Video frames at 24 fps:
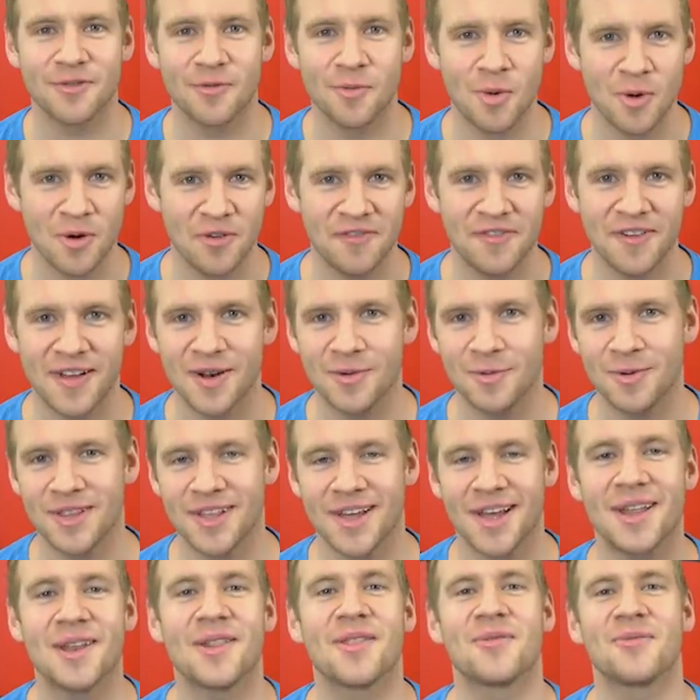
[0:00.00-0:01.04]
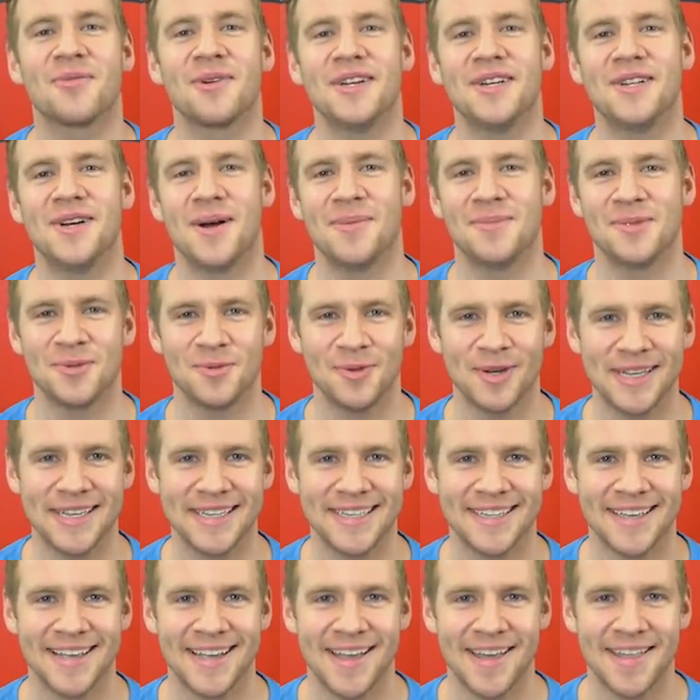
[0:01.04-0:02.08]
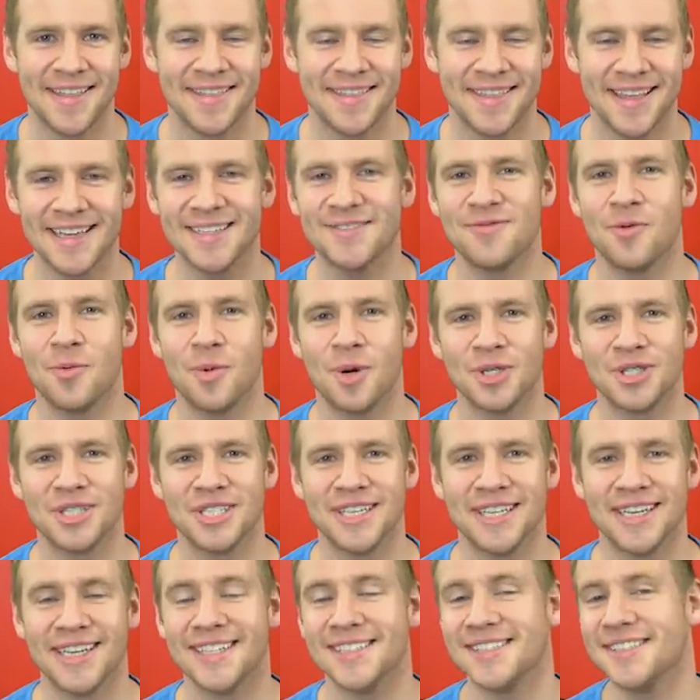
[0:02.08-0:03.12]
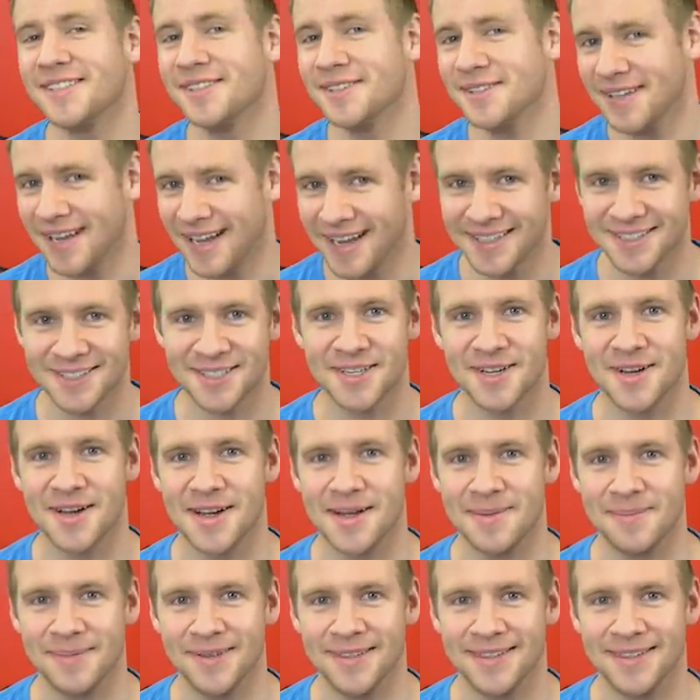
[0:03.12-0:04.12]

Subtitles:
for more fun with art 3 times a week. Thanks for watching, and until next time,